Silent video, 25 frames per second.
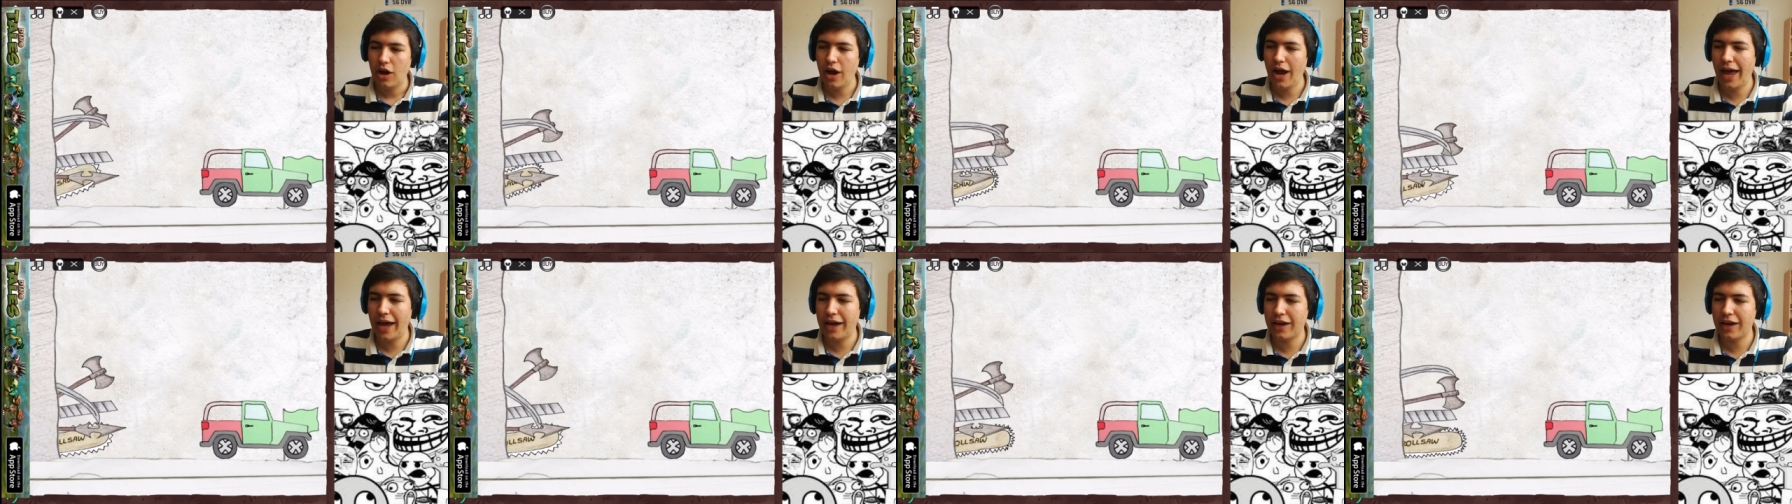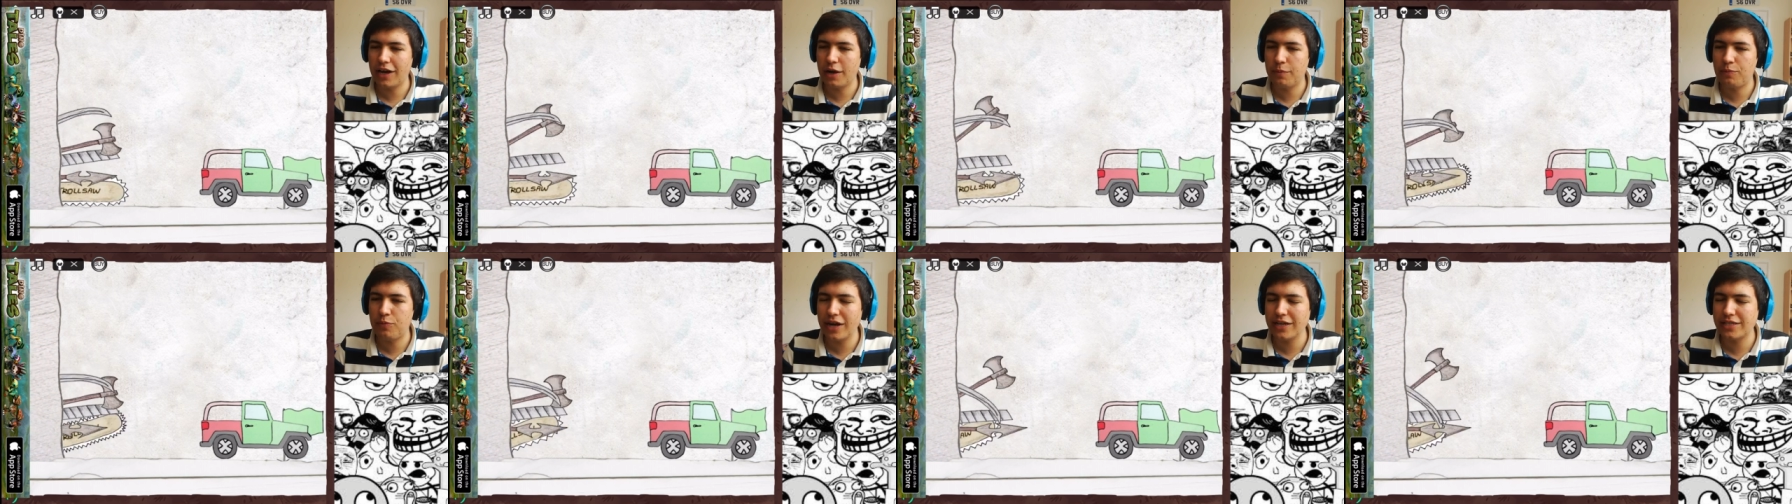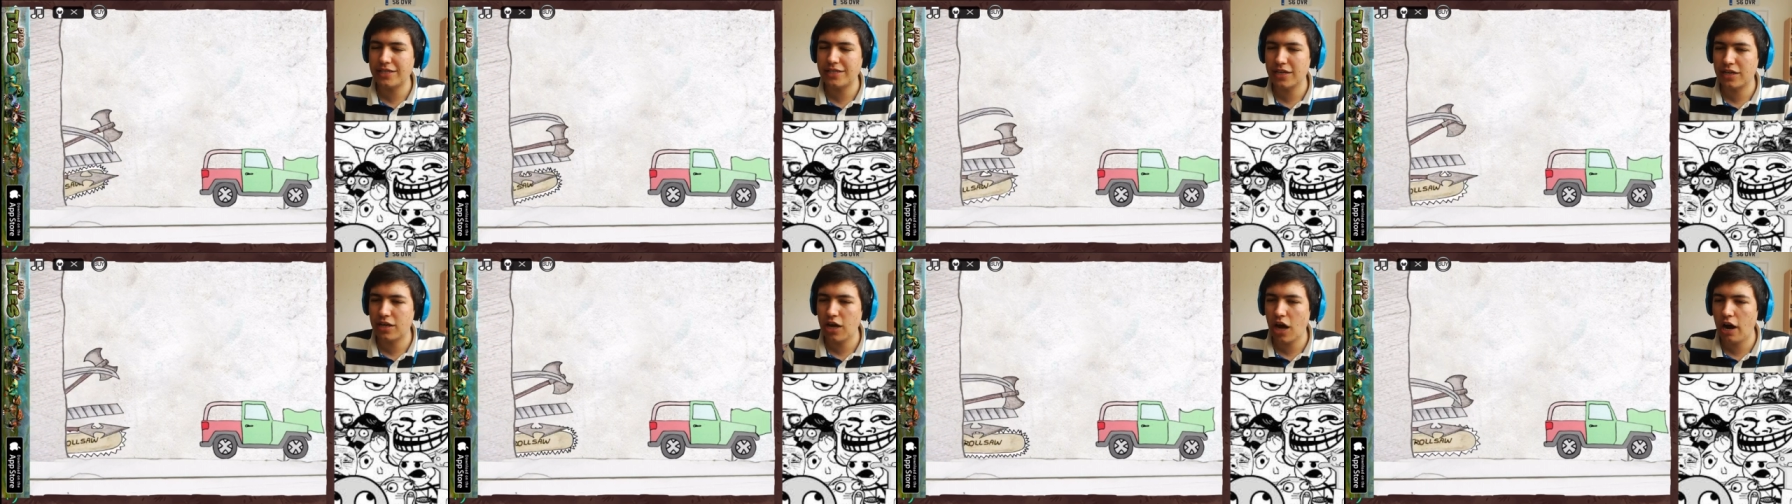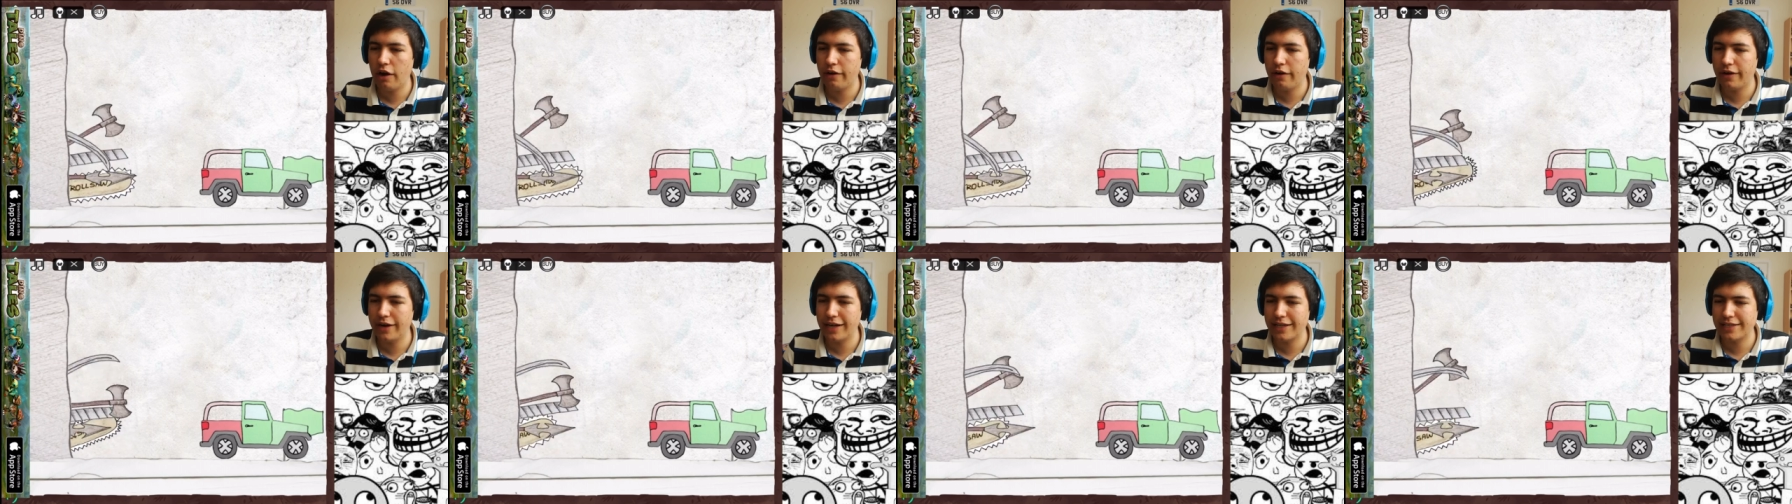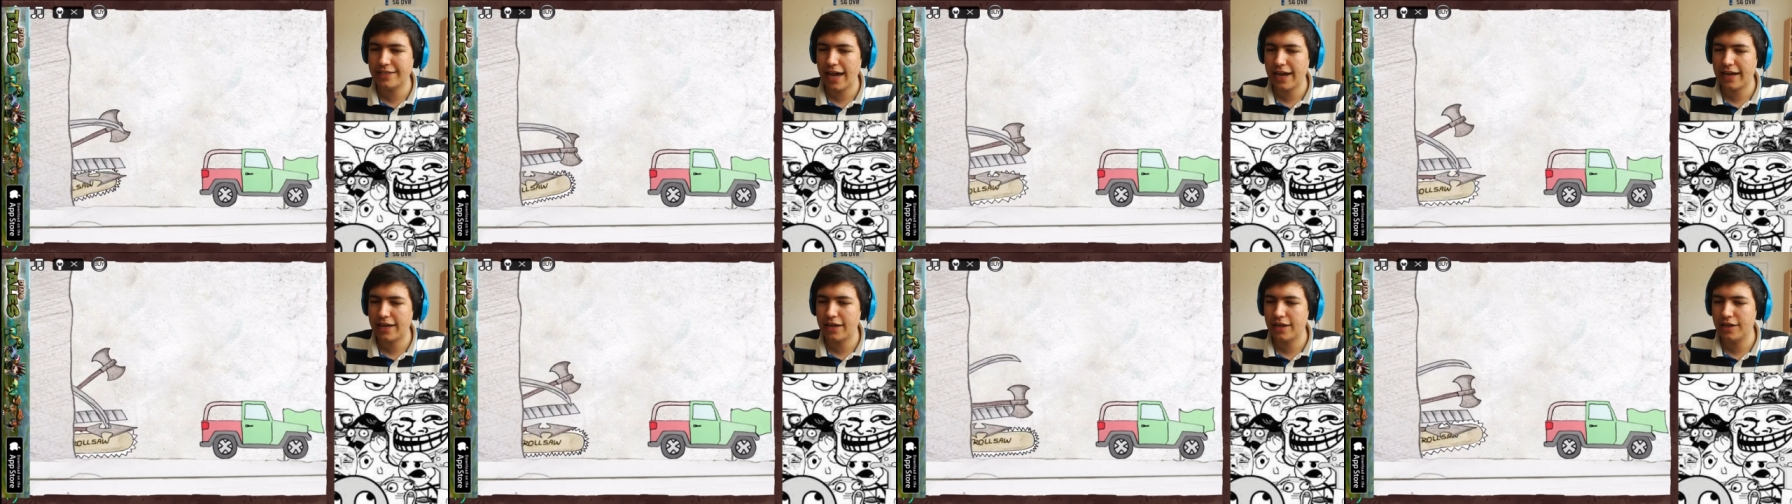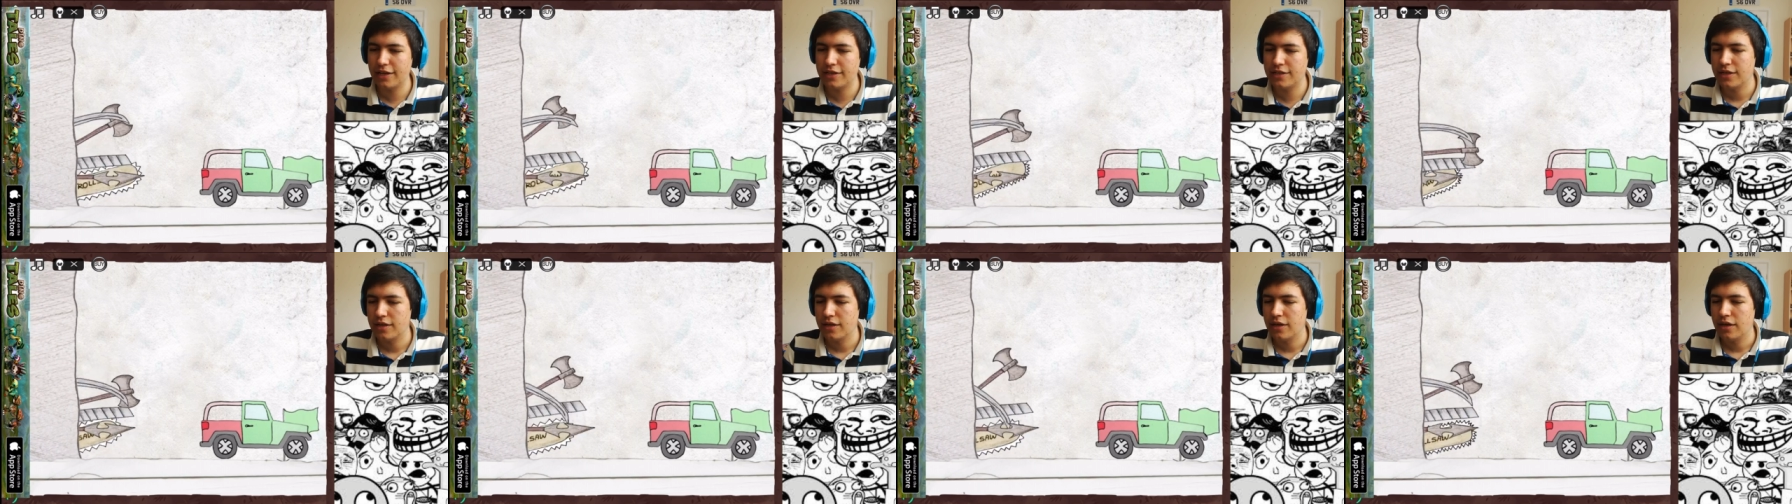Alright, I'm gonna press the car in a
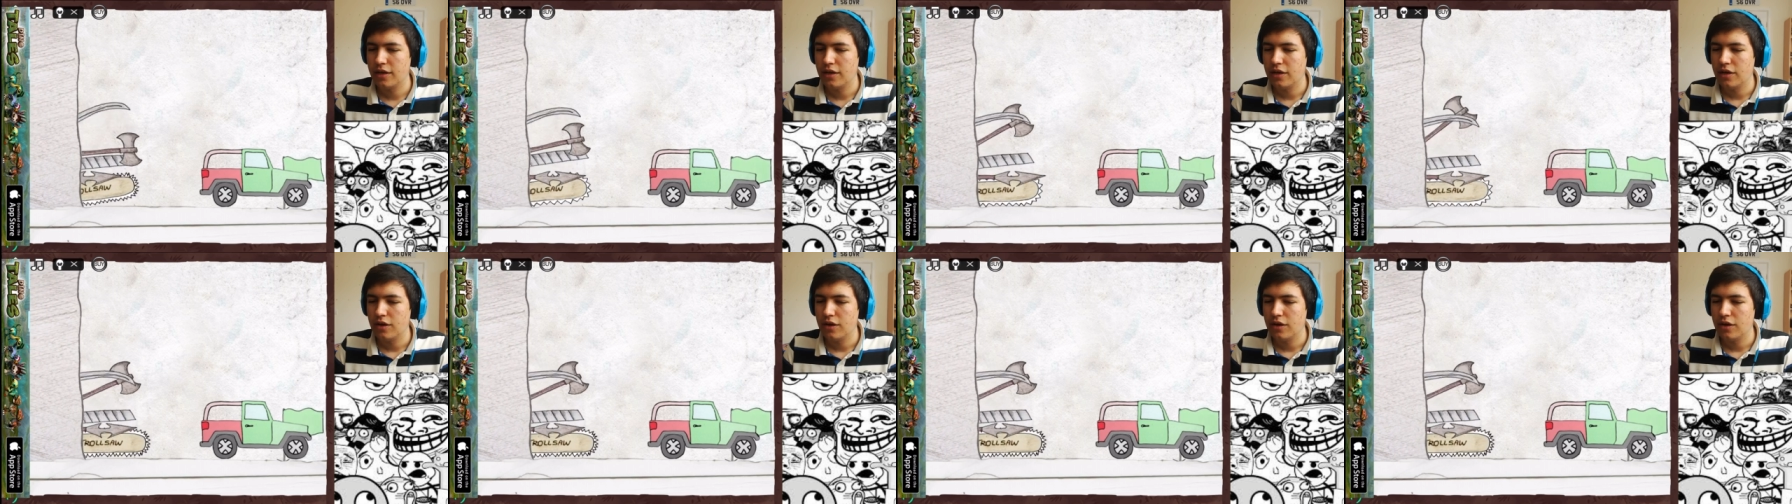second.